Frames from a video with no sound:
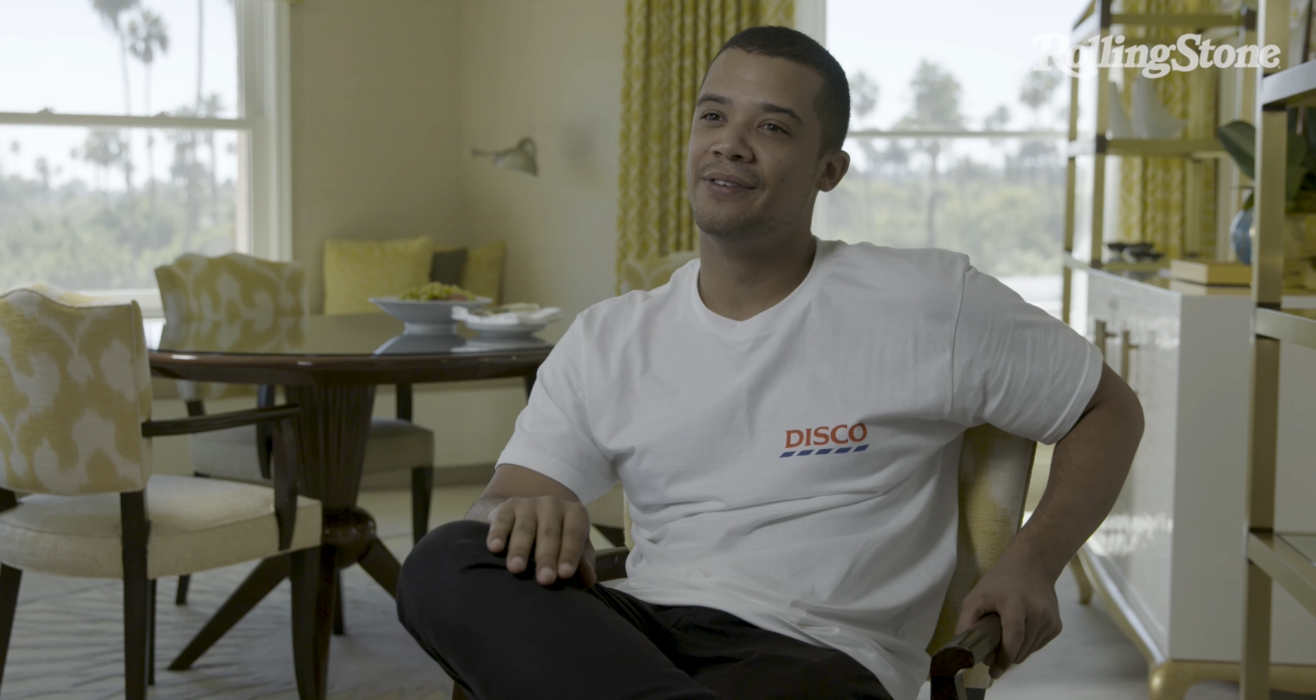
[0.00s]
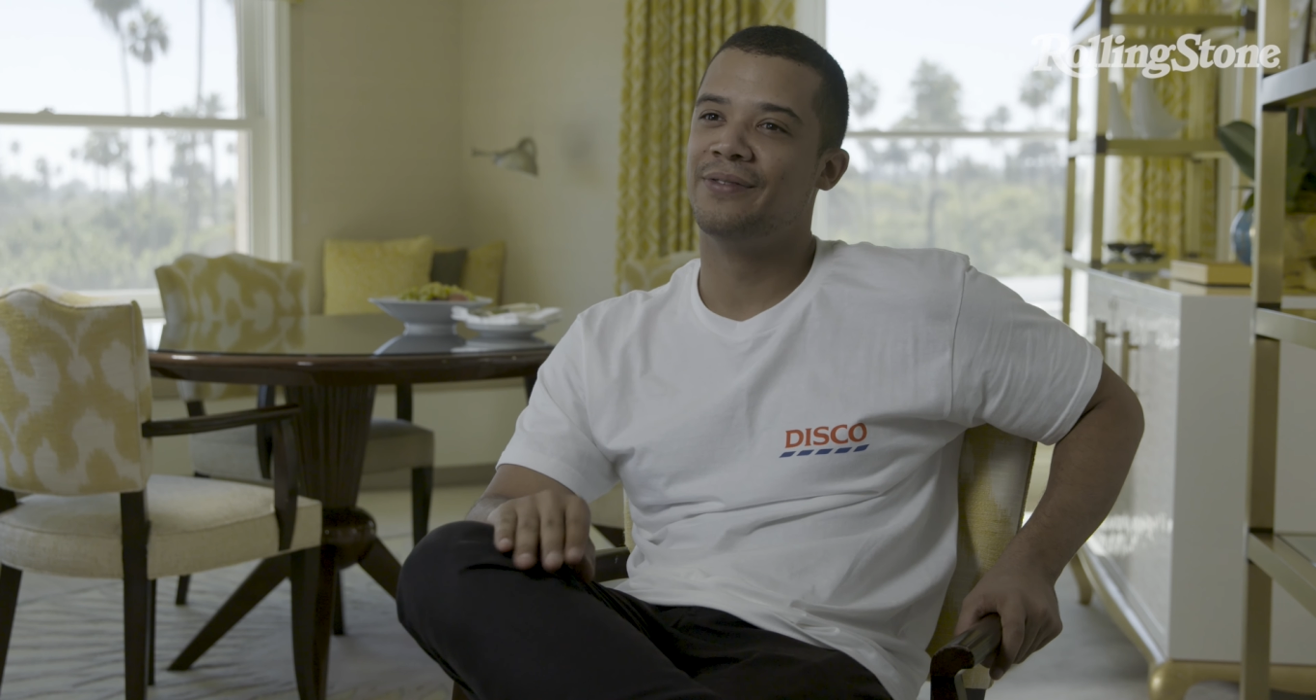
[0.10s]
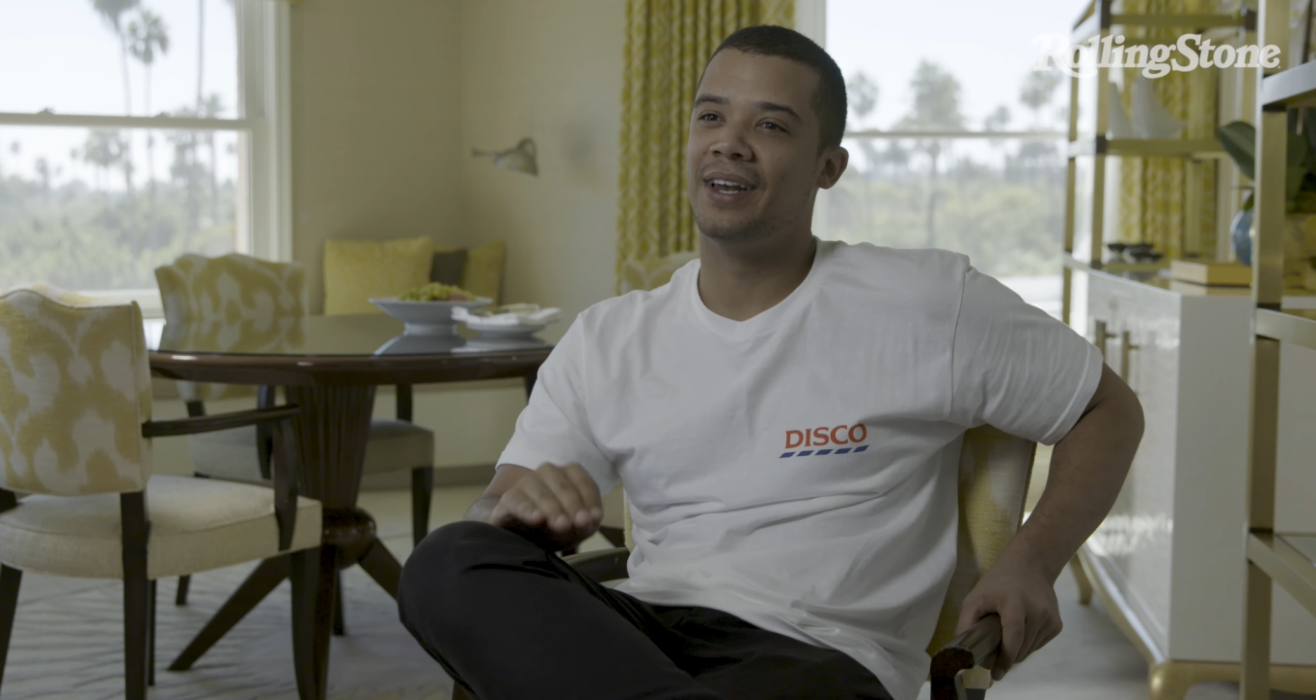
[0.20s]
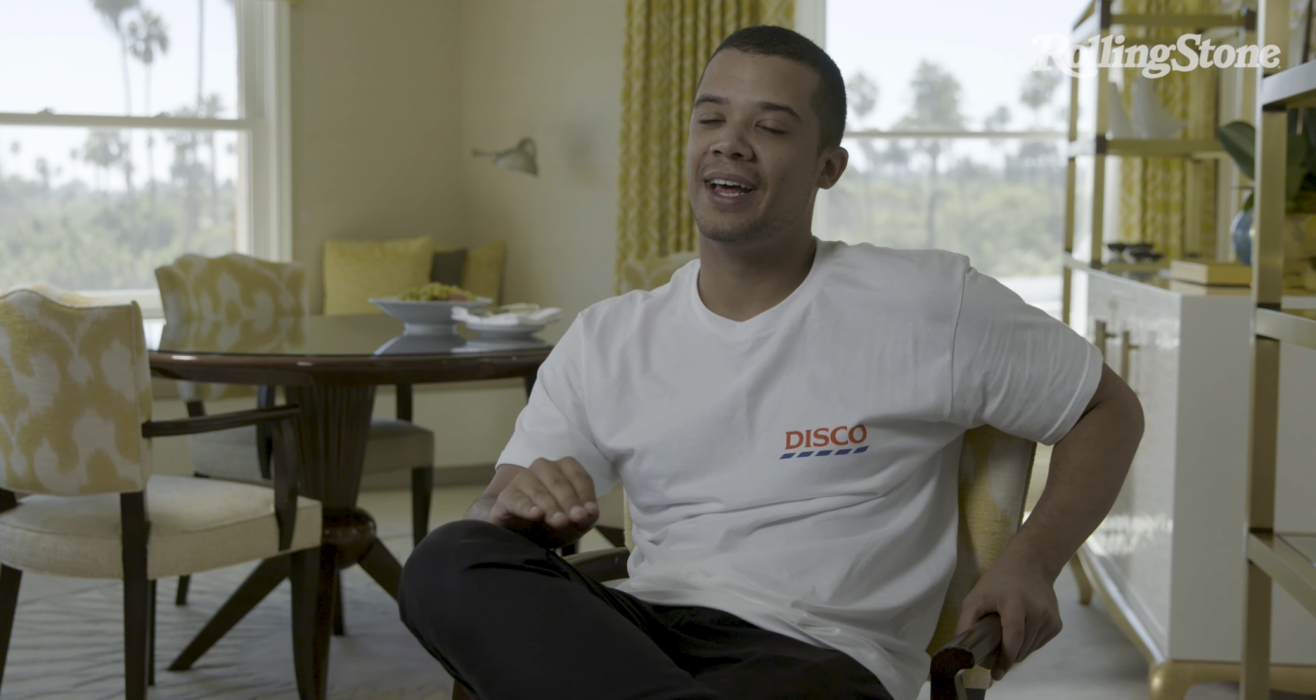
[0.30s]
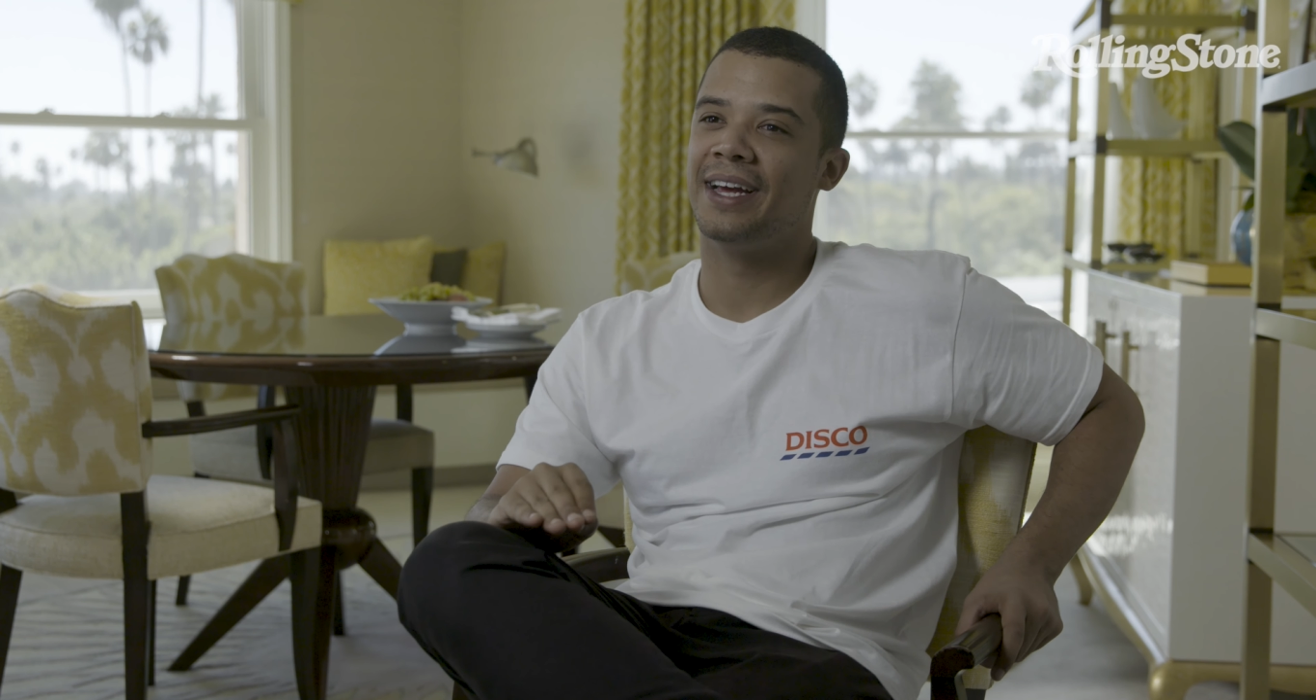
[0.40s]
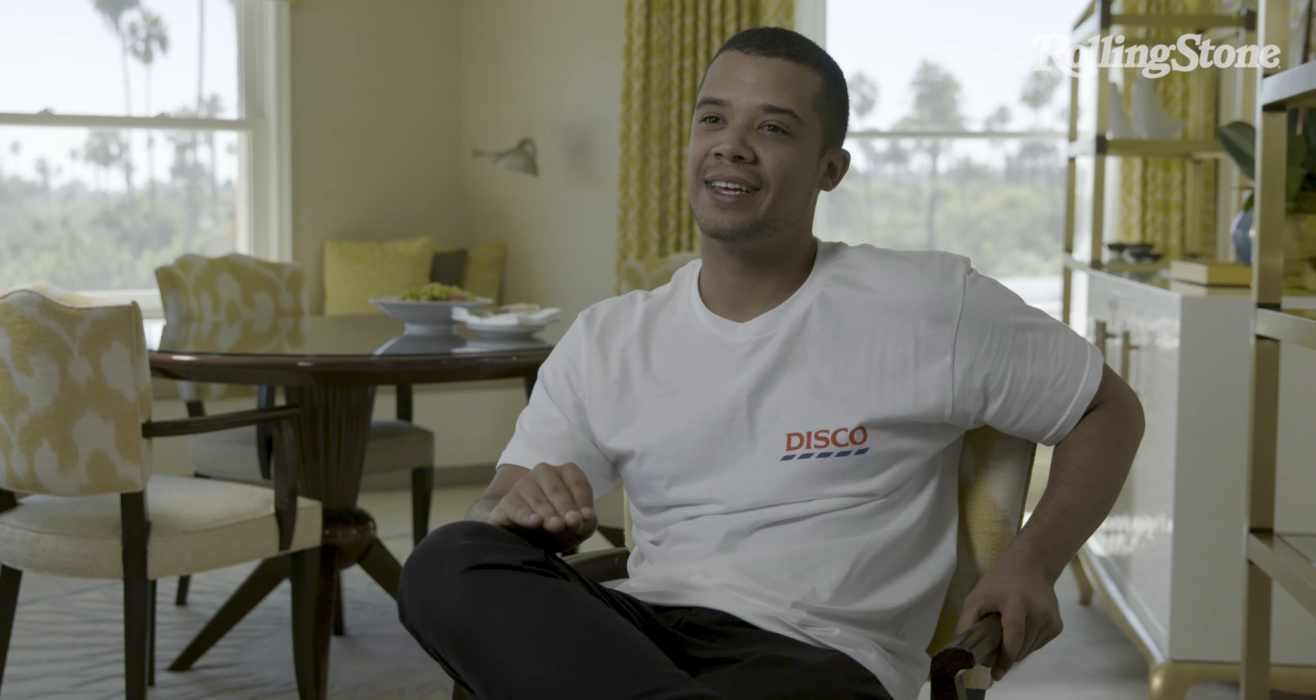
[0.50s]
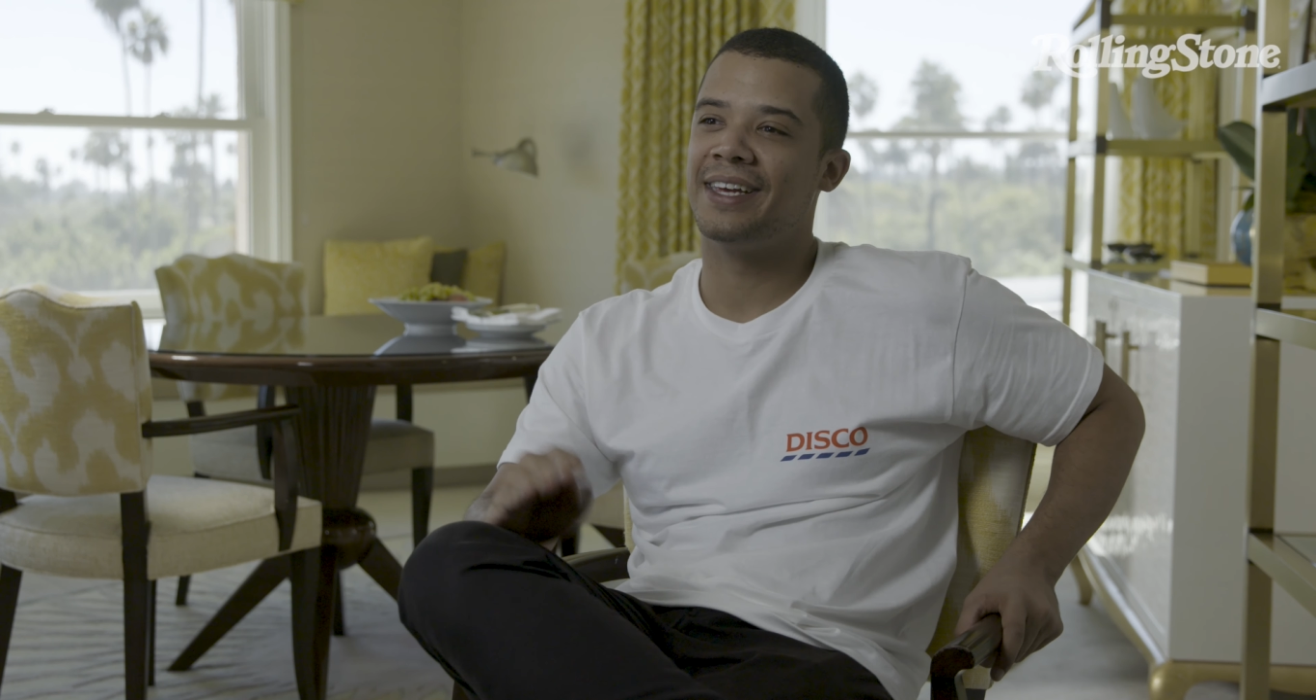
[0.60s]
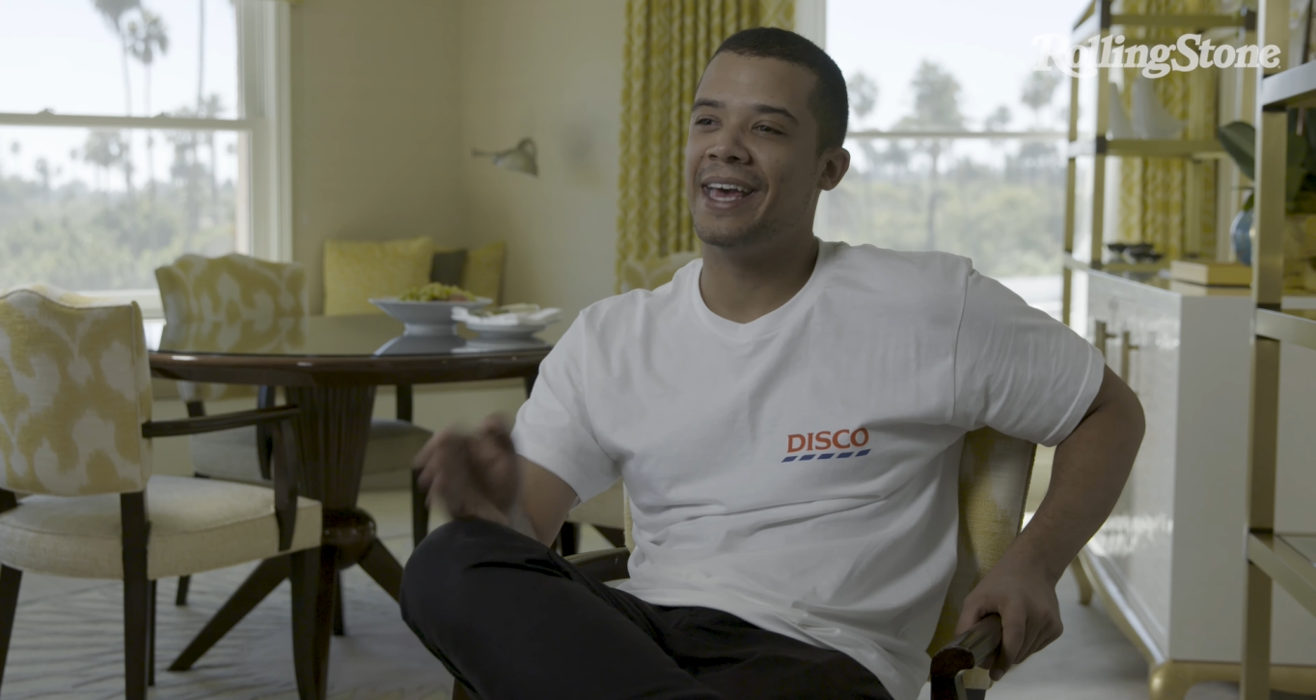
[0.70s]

for like